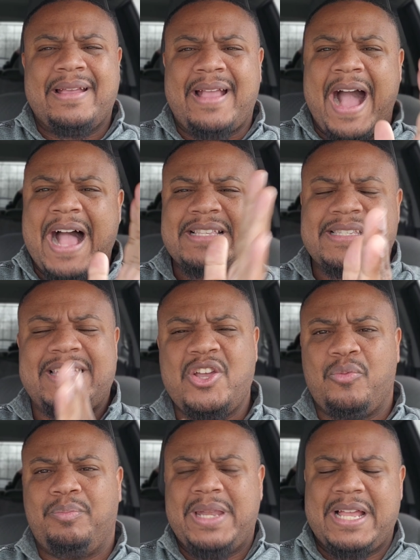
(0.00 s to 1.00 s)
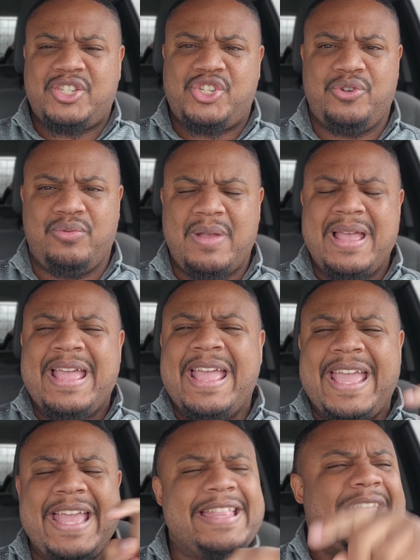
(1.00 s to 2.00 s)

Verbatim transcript: God still blessed you. Hit